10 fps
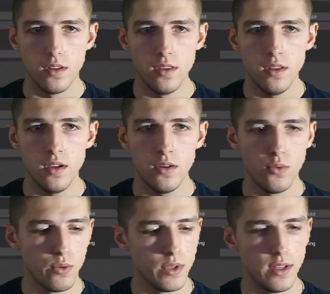Now
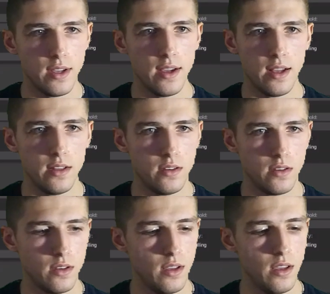we will add
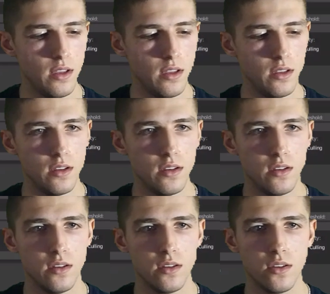a
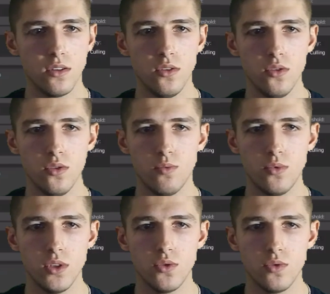cube,
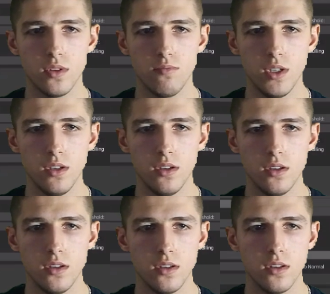which will be
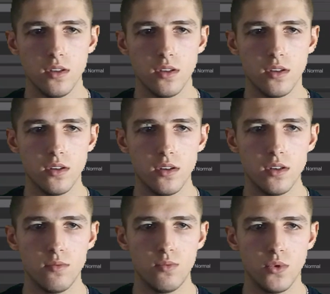
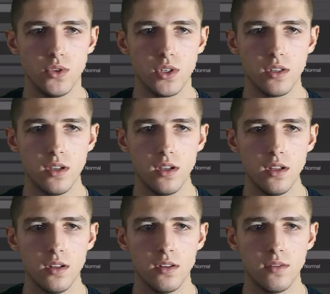our projectile,